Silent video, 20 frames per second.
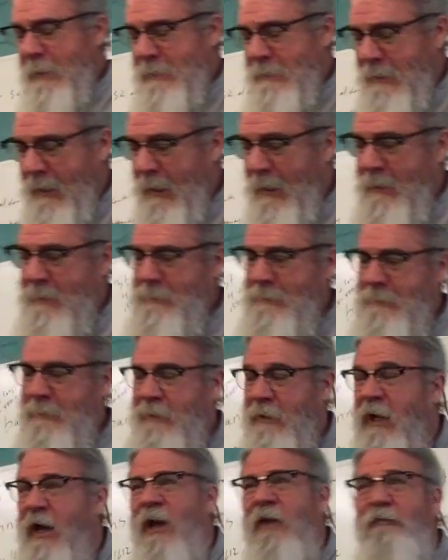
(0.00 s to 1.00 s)
Okay?
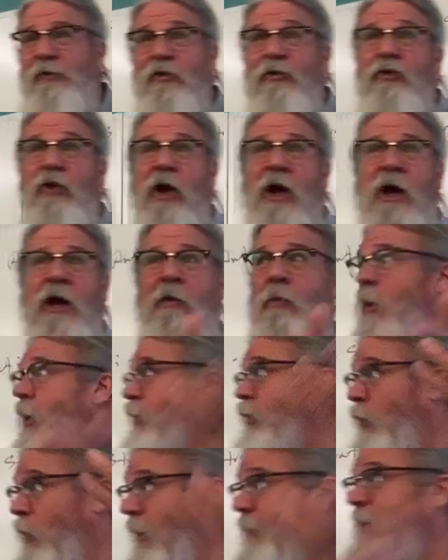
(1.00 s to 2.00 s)
And if you saw
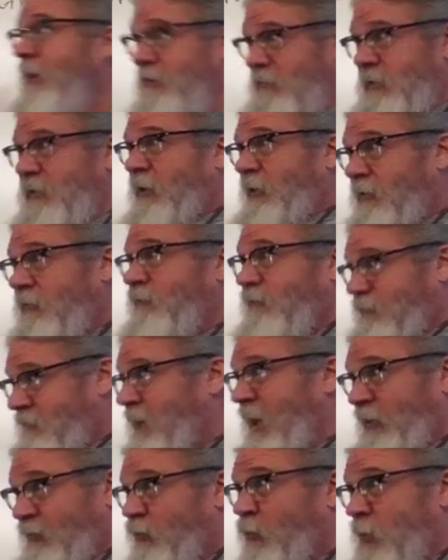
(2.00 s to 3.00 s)
Wonder Woman, you know,
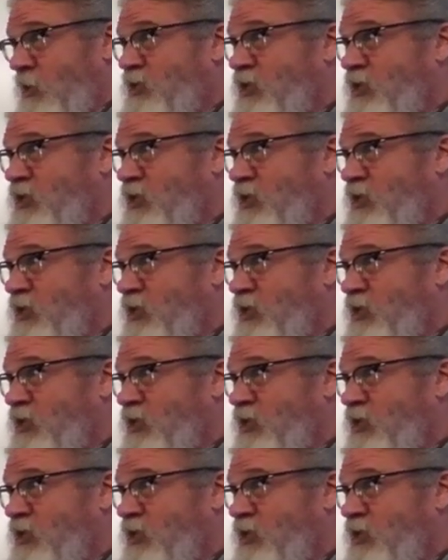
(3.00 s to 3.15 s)
that's what